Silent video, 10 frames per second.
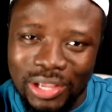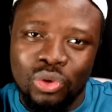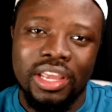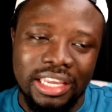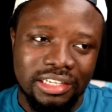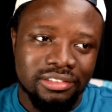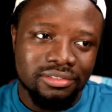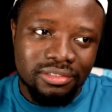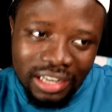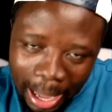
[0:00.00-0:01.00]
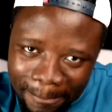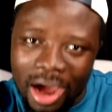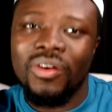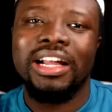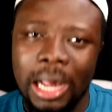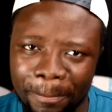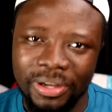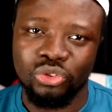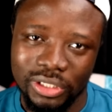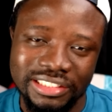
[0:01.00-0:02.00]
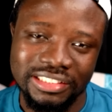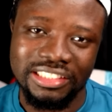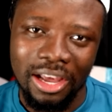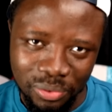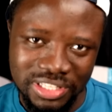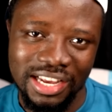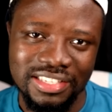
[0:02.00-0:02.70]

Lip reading: are talking about red carpet dresses. What did I